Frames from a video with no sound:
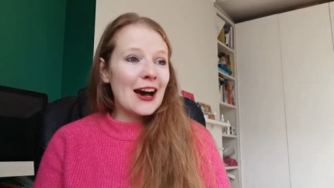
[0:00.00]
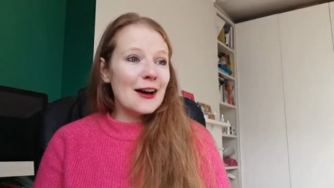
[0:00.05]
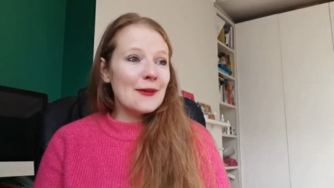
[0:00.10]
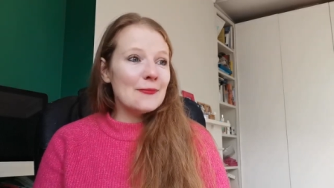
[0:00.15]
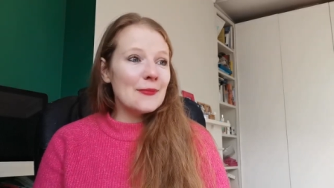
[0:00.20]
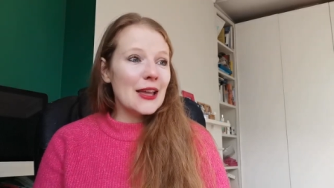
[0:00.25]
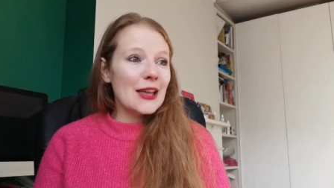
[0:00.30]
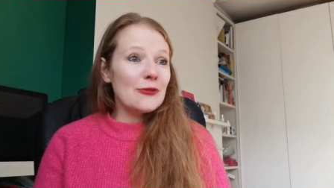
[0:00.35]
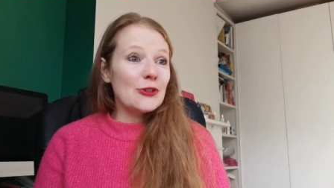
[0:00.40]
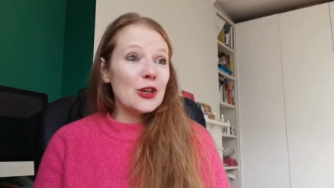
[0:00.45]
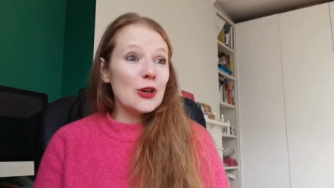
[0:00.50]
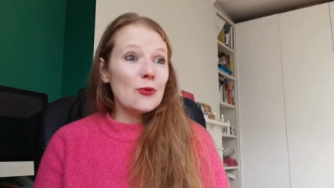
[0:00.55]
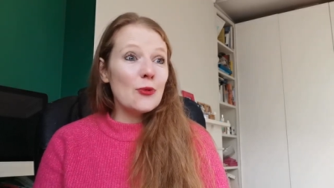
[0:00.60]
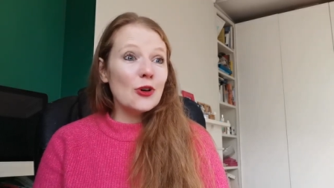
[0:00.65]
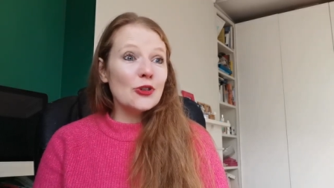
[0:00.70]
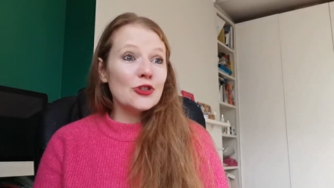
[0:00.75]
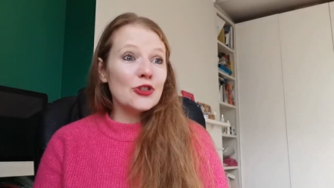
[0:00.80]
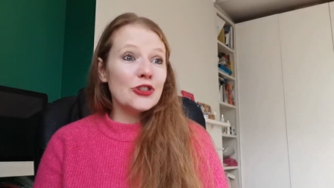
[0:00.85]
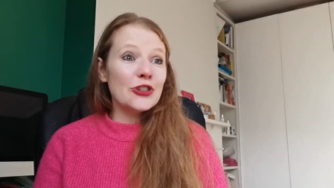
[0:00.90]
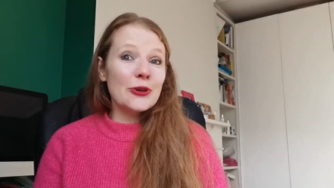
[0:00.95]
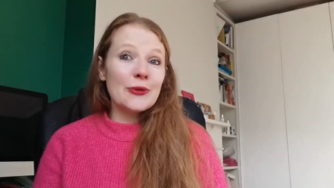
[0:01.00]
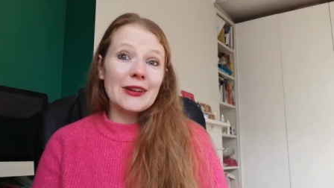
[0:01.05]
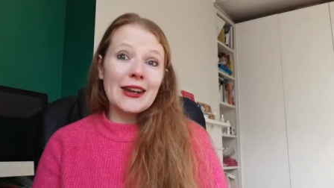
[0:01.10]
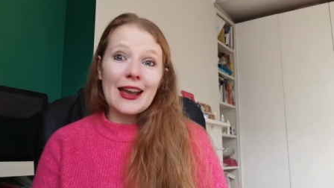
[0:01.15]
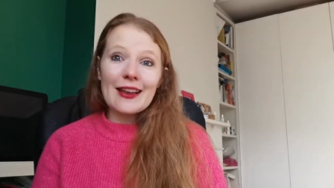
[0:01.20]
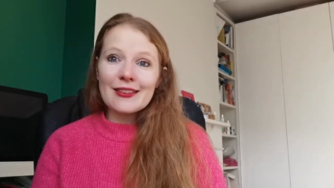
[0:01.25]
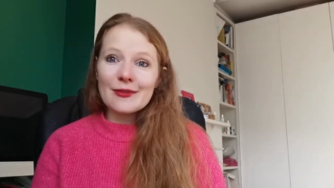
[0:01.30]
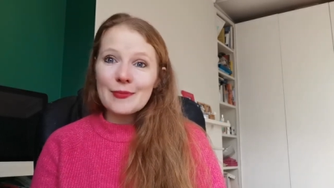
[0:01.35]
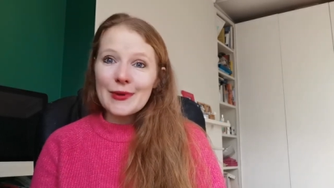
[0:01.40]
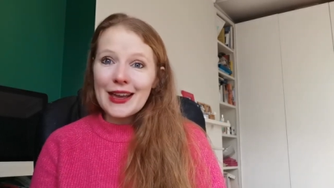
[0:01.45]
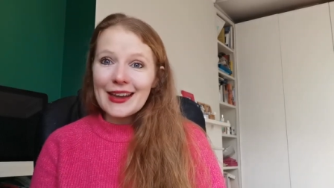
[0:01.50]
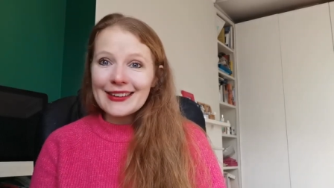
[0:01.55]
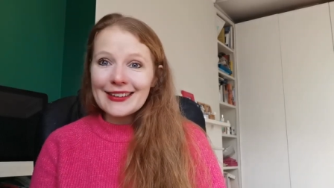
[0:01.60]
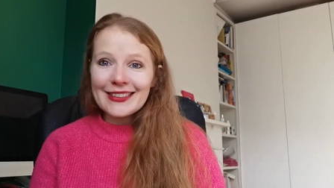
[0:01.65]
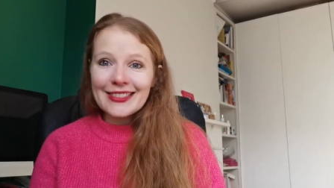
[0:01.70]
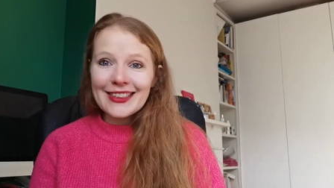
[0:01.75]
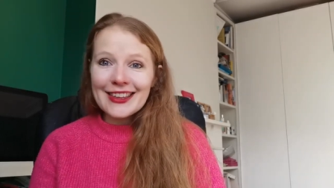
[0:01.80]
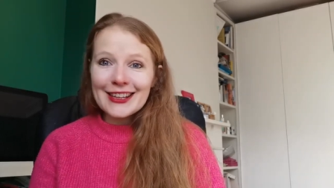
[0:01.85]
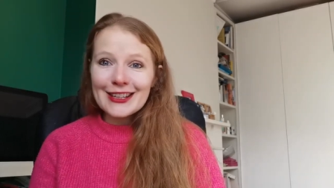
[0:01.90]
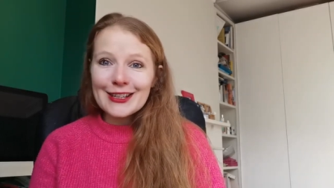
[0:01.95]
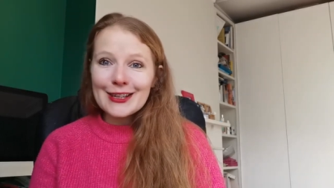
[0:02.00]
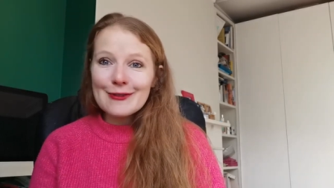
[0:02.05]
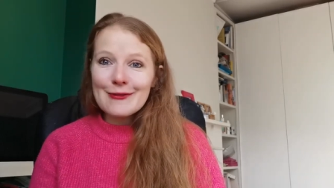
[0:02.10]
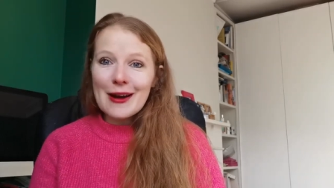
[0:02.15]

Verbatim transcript: Um, if you want to do an Ask Me Anything,